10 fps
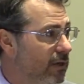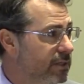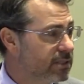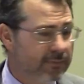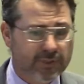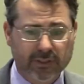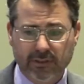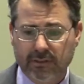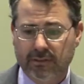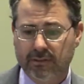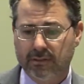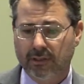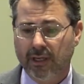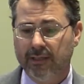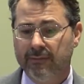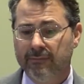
on the subject? Okay.